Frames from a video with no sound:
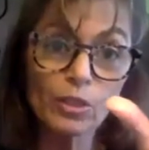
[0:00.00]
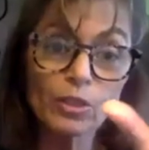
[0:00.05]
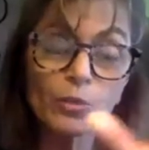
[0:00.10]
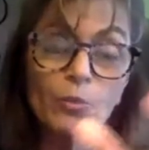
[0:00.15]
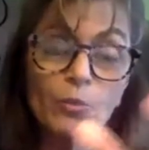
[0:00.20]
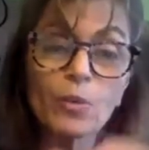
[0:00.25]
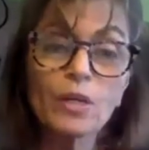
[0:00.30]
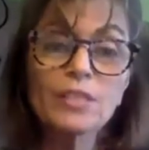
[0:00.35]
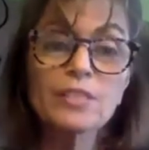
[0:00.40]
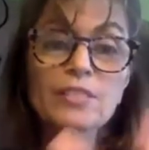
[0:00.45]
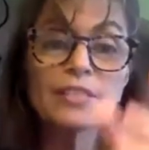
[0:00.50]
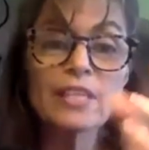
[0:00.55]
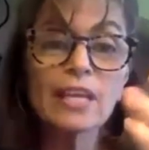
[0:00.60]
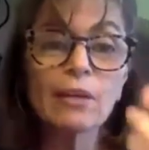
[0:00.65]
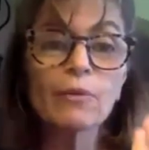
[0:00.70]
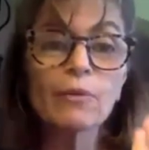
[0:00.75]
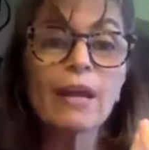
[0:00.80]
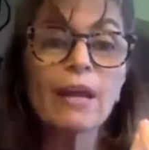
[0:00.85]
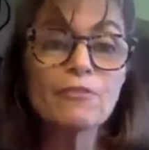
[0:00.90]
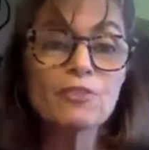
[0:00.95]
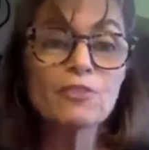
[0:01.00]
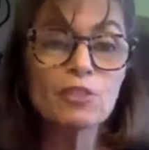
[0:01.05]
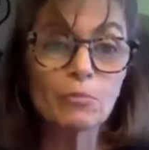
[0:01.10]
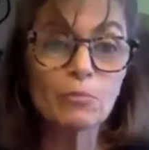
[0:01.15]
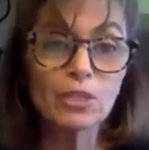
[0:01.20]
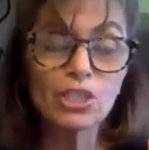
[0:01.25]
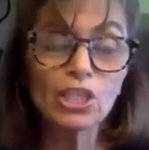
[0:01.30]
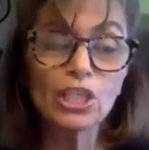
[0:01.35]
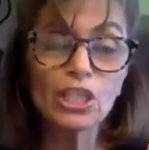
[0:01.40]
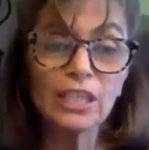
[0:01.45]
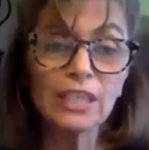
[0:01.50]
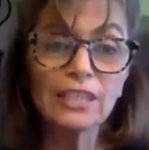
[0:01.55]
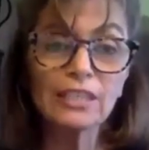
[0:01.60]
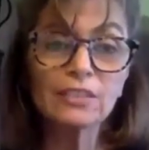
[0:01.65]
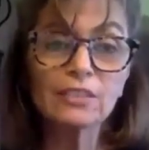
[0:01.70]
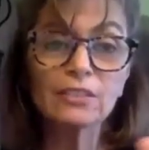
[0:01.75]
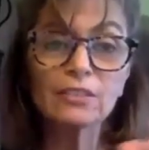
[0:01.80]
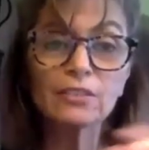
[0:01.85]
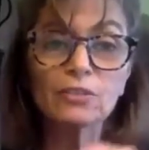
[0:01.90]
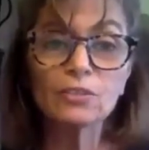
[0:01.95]
ones. They don't have so much heat,
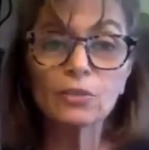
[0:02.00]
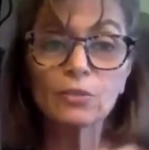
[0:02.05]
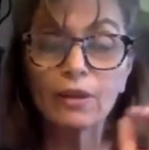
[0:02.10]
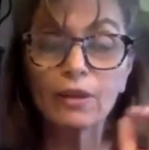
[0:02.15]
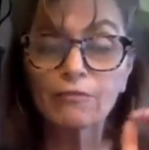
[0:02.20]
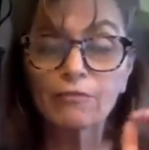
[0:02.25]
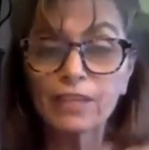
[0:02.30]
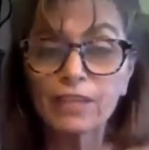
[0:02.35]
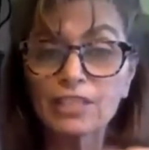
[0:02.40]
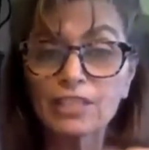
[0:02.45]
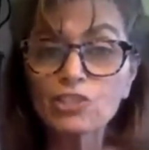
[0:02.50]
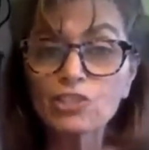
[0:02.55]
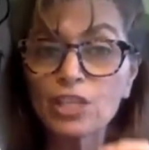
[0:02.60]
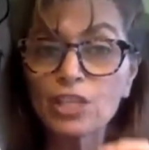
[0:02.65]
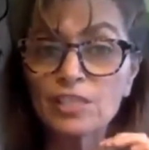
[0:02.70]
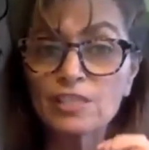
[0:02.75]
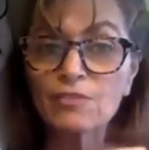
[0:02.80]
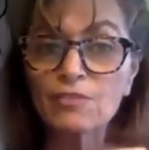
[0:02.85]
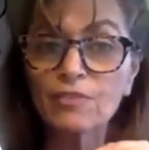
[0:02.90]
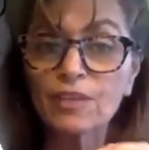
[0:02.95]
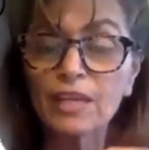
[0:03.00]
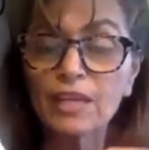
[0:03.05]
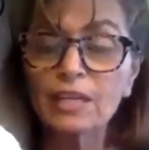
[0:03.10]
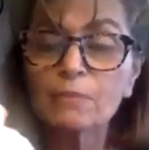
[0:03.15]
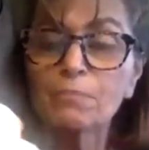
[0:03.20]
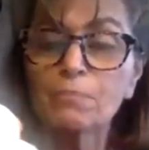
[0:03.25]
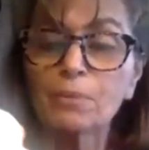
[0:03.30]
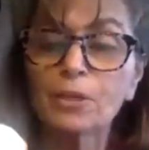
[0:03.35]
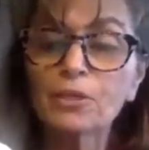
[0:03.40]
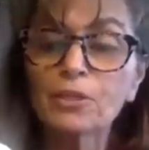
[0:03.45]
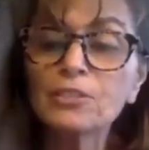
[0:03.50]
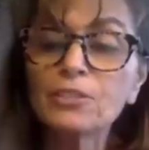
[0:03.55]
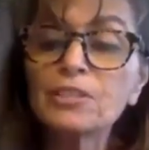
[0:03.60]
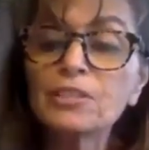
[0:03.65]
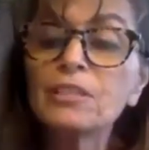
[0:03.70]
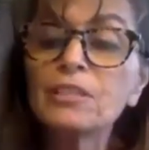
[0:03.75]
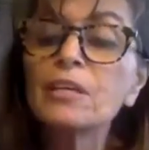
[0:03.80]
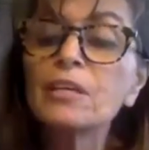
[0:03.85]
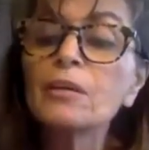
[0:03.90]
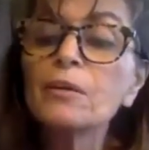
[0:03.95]
so you have less chance of getting burnt.
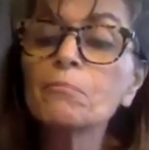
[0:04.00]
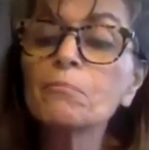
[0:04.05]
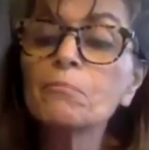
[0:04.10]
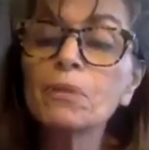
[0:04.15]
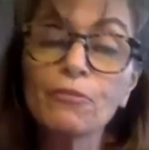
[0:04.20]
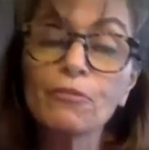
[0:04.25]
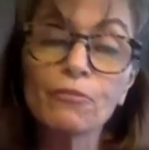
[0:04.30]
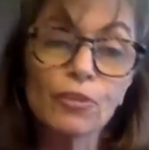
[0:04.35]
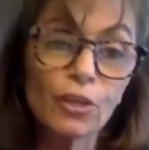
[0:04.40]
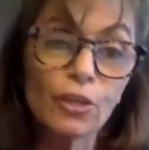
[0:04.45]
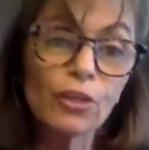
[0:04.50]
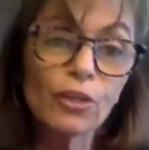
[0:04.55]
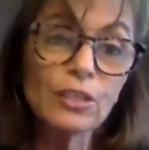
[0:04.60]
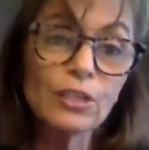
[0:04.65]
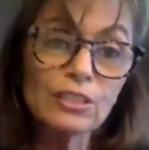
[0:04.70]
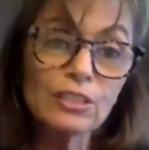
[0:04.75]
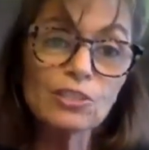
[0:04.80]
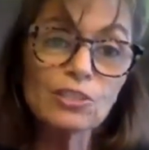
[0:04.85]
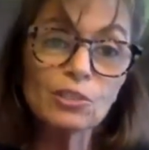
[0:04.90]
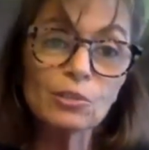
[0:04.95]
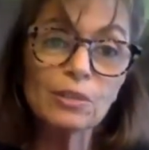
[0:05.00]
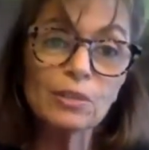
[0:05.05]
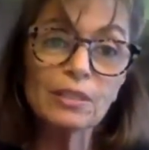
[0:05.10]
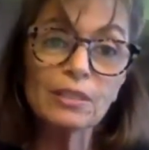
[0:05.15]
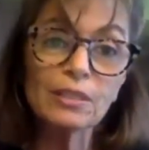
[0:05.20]
But if you're going to do it,